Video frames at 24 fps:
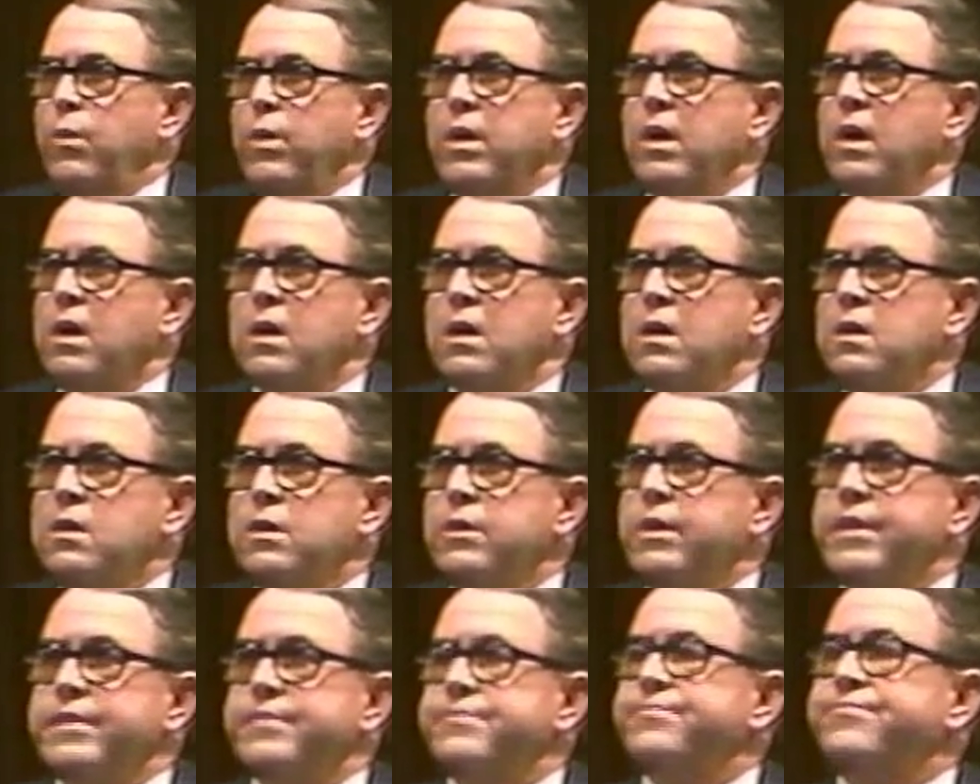We're not going to
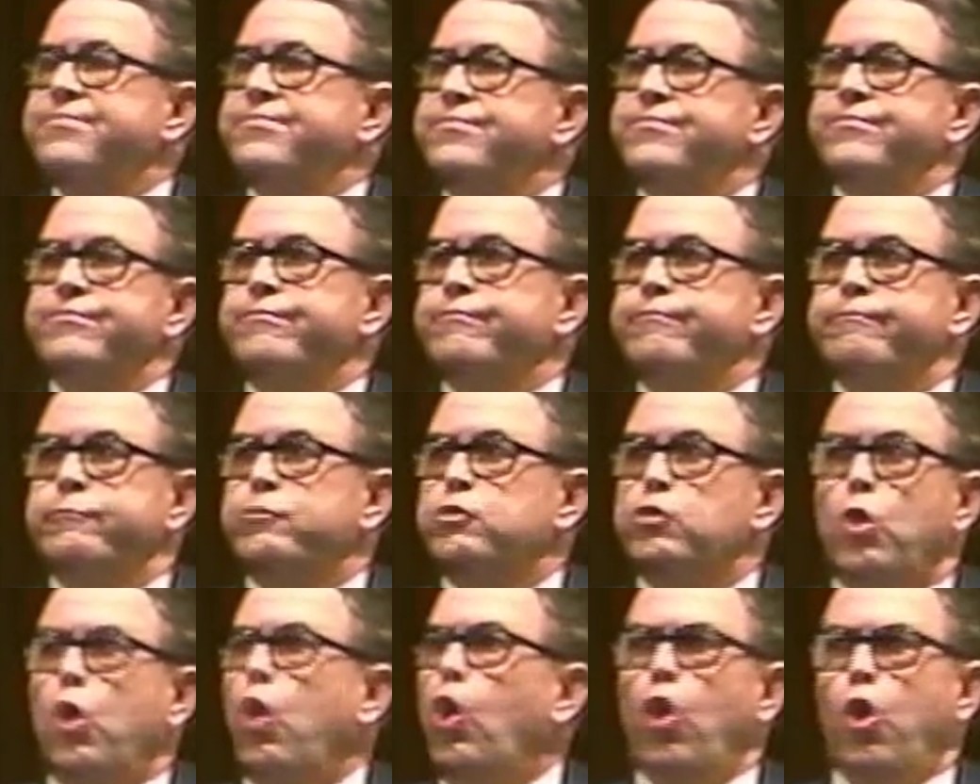do it.
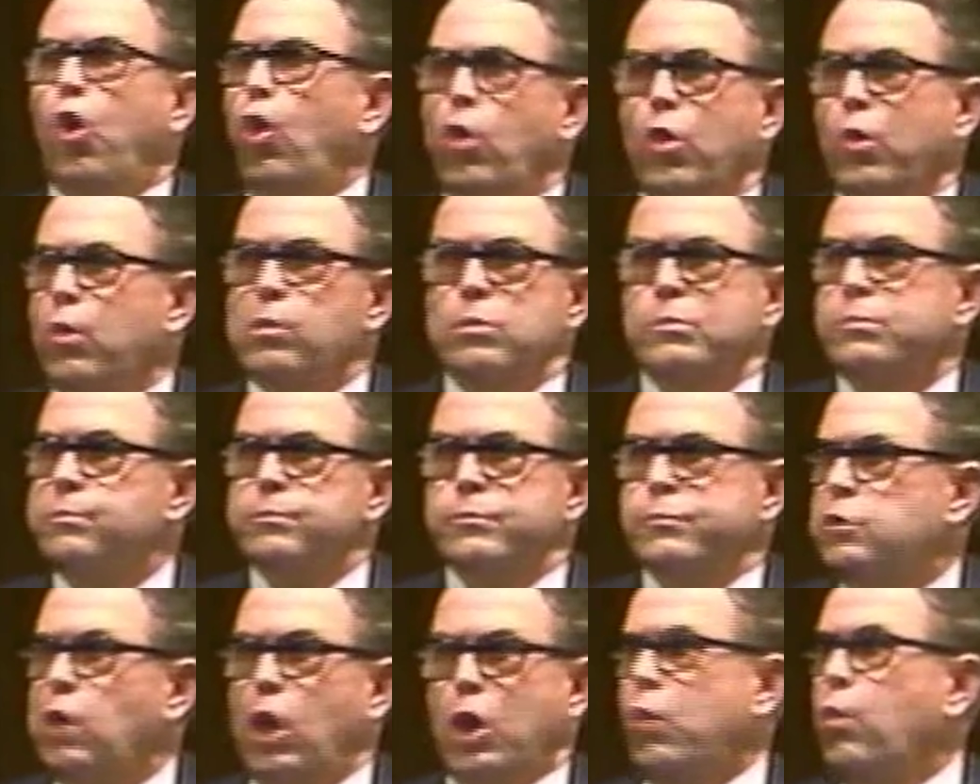It's wrong.
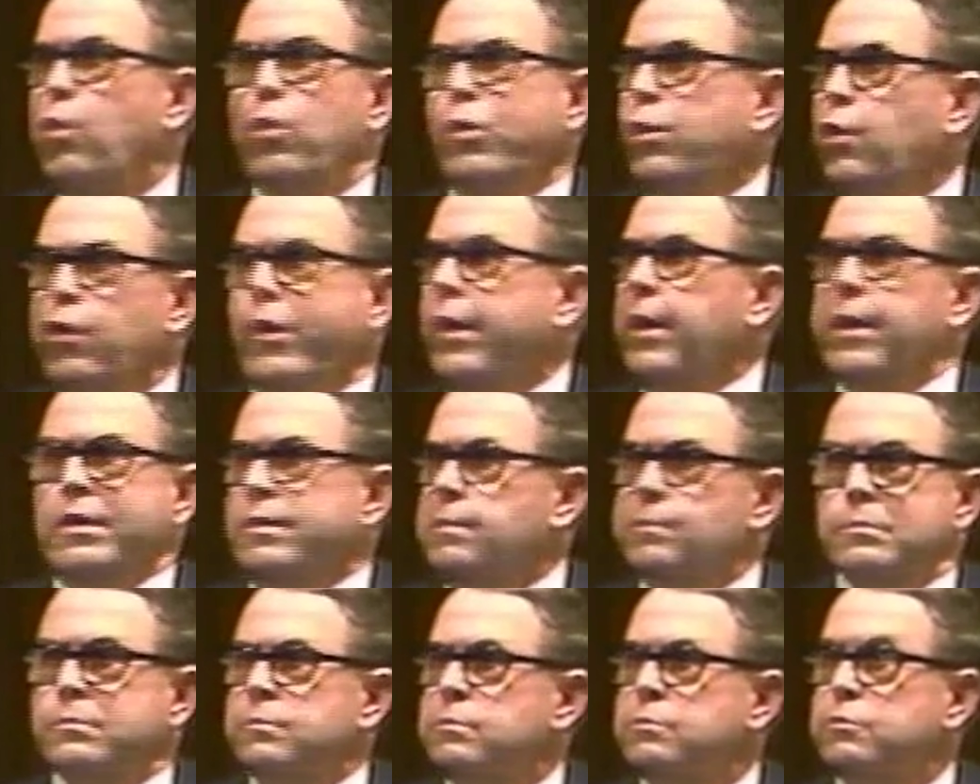Not going to do it.
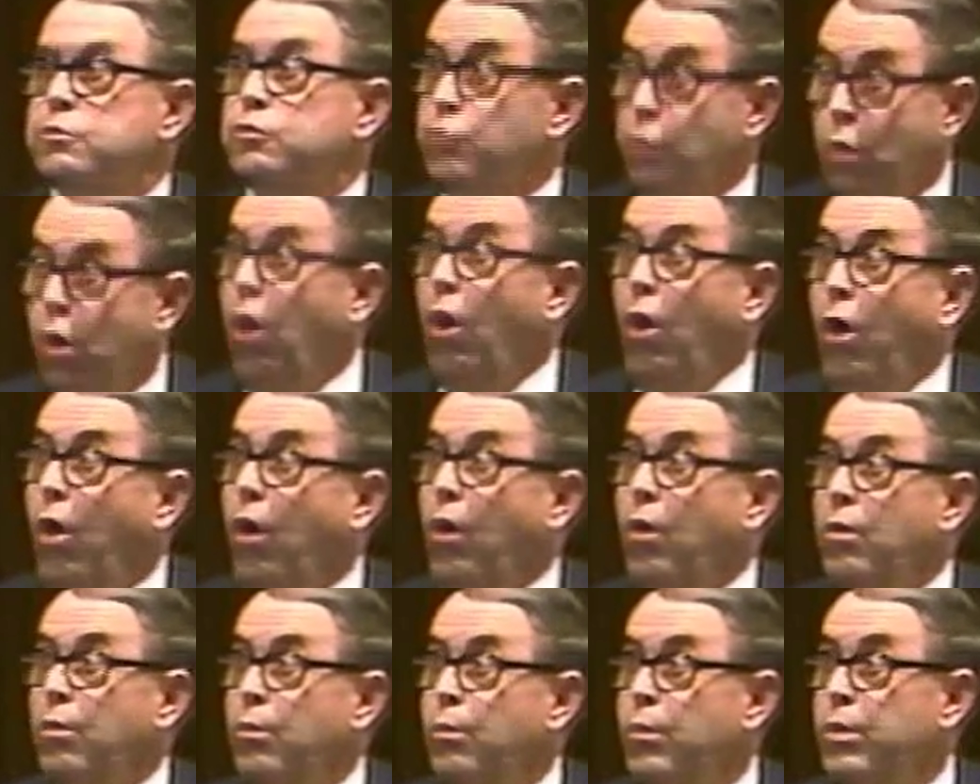It's
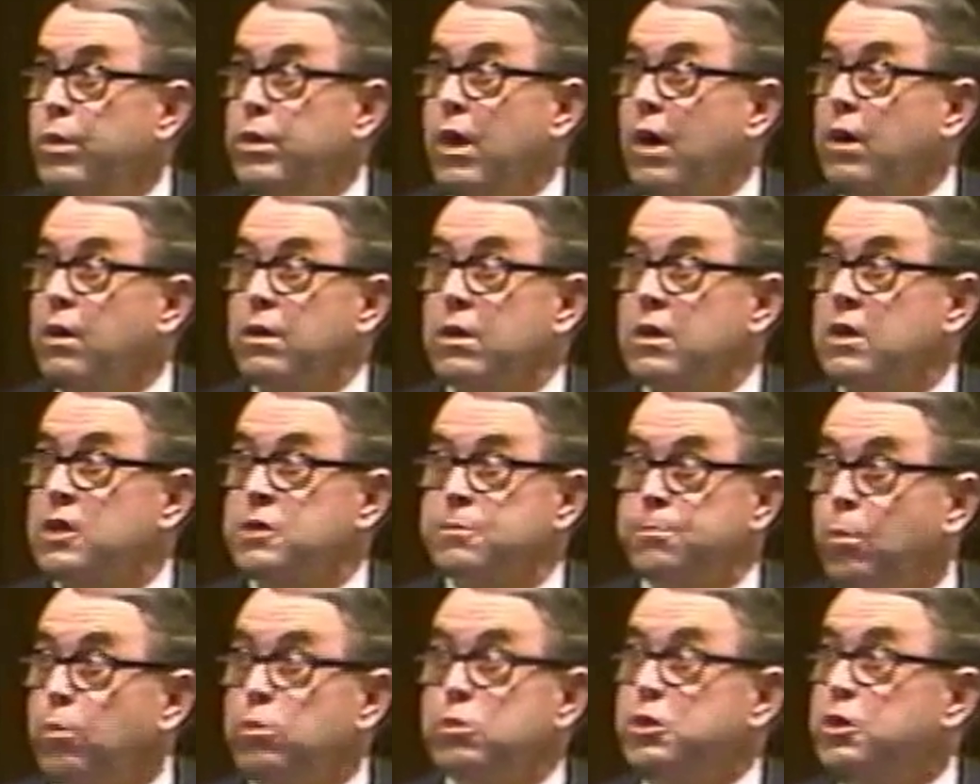wrong. We're not going to
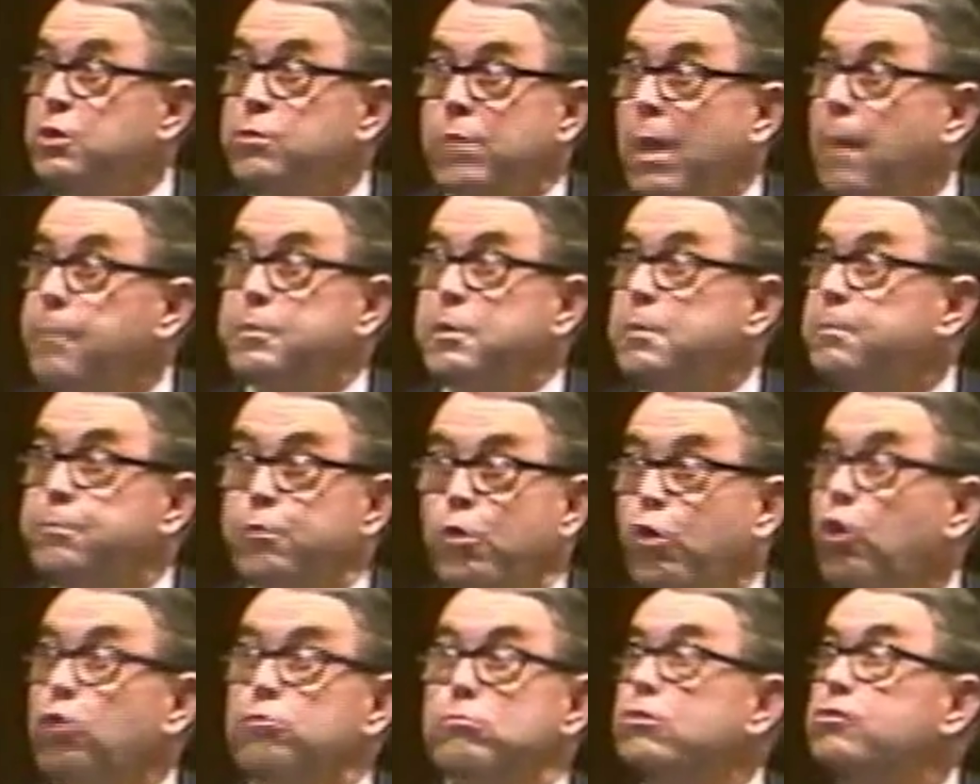support your cooperative
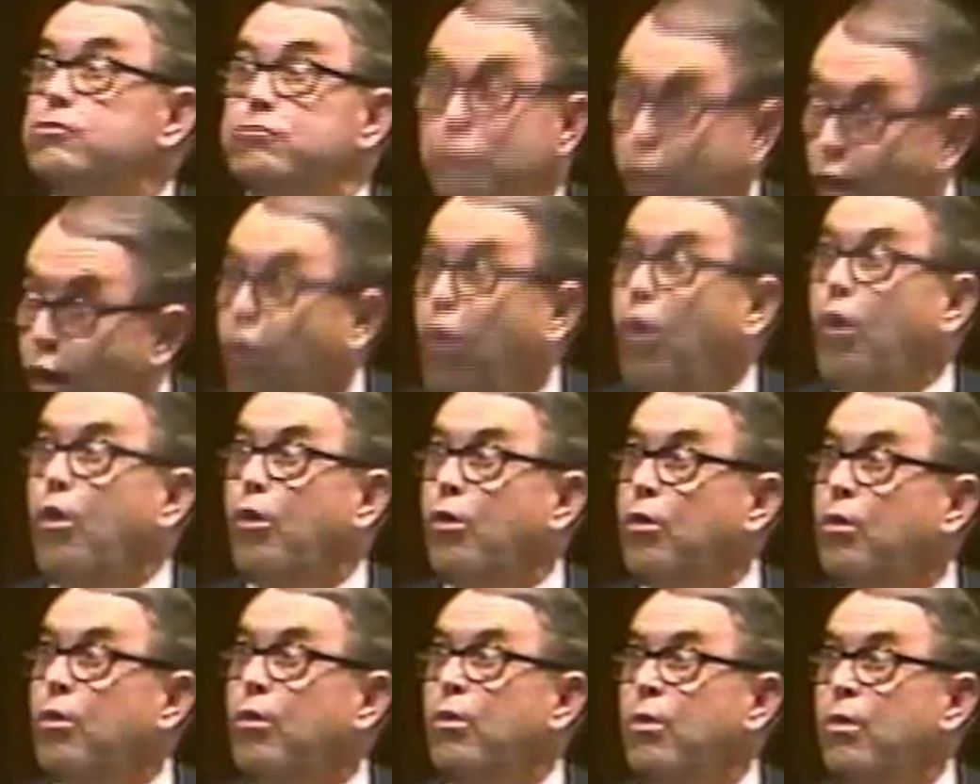program. It's wrong.
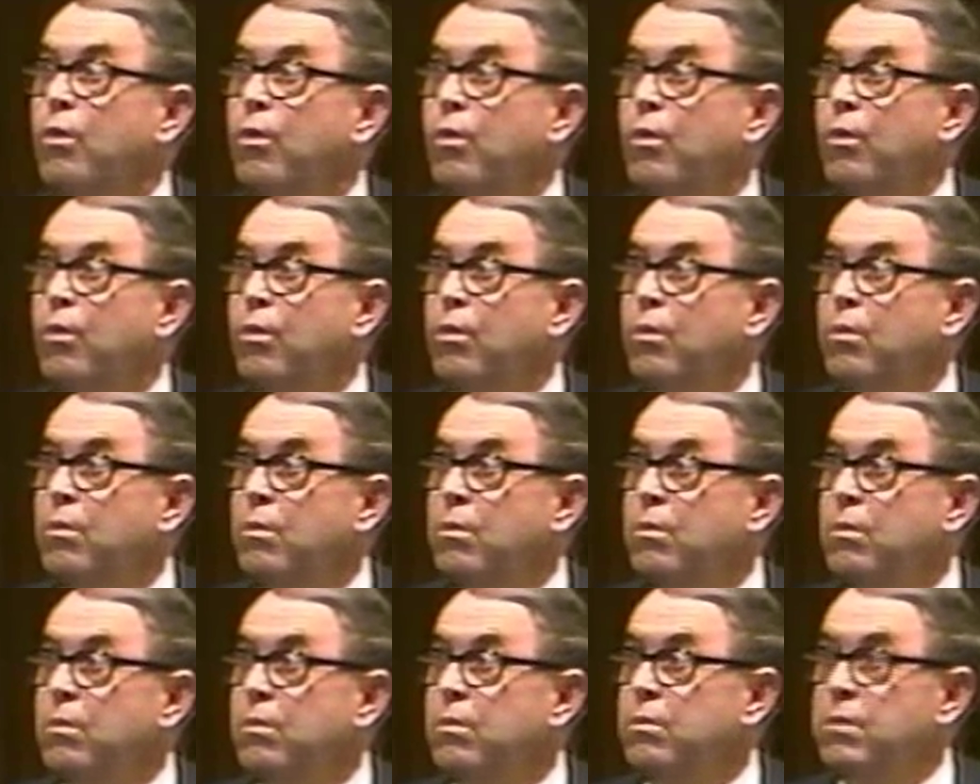
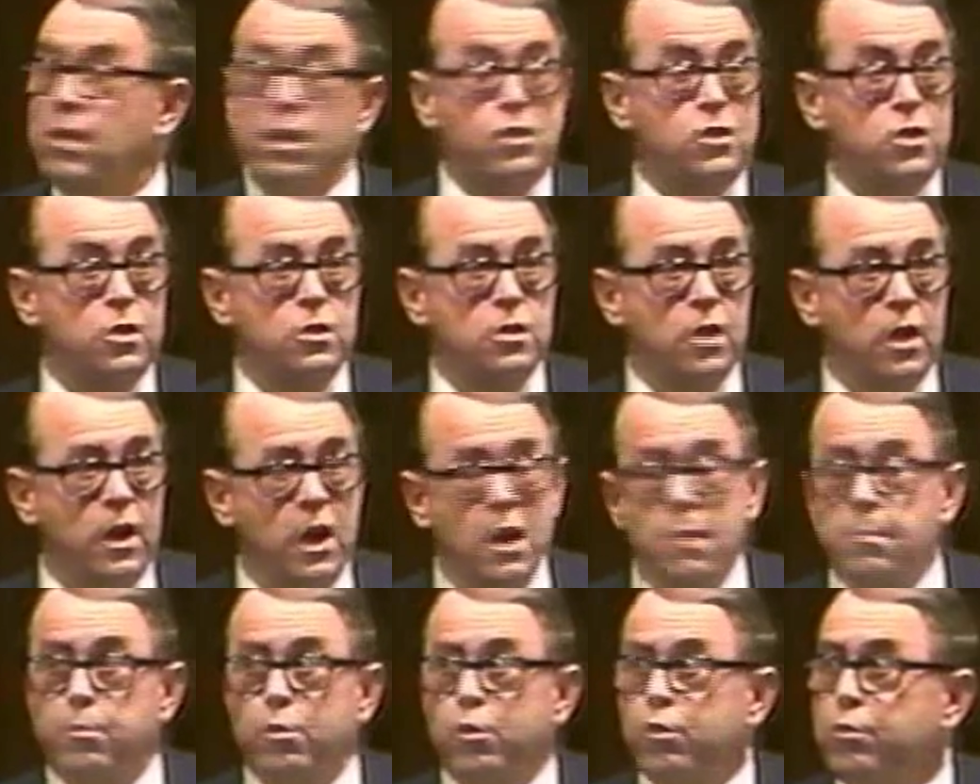This is a
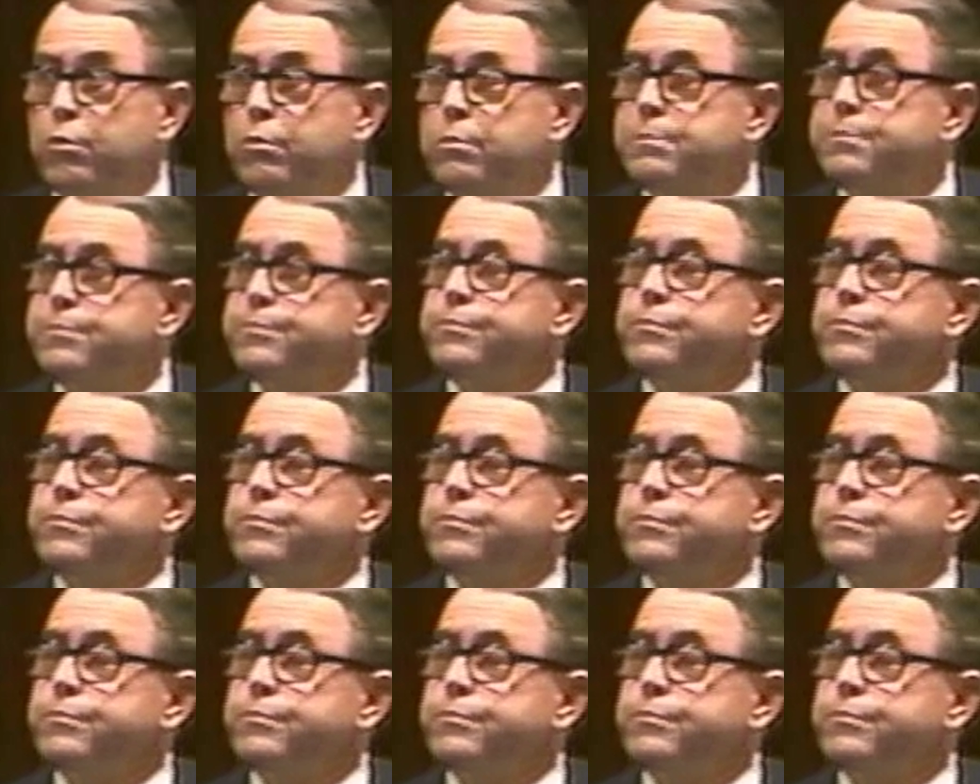Hebrew.